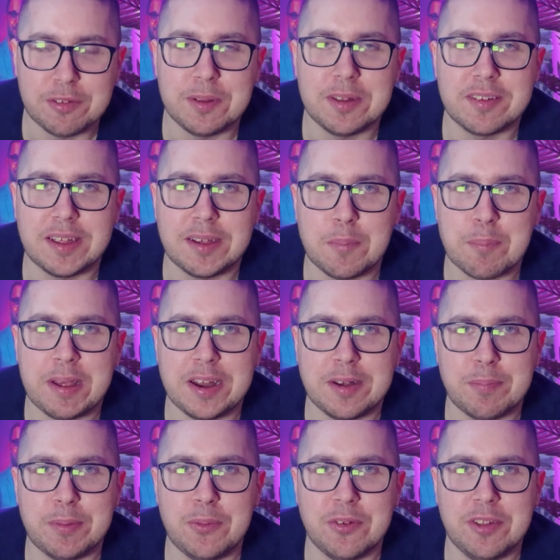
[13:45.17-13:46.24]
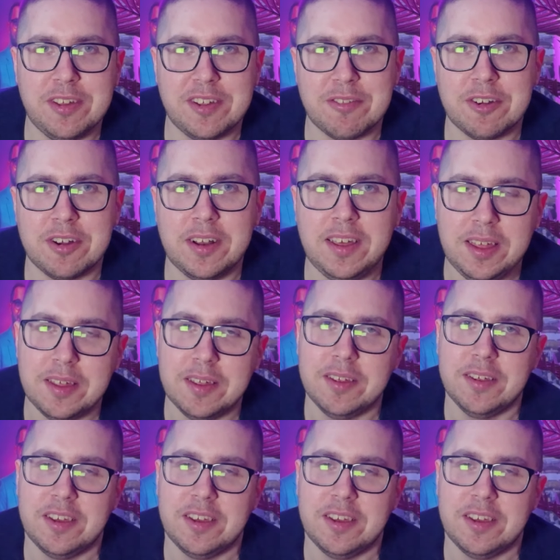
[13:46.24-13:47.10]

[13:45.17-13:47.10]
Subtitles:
sweet and sour battered balls, is it really?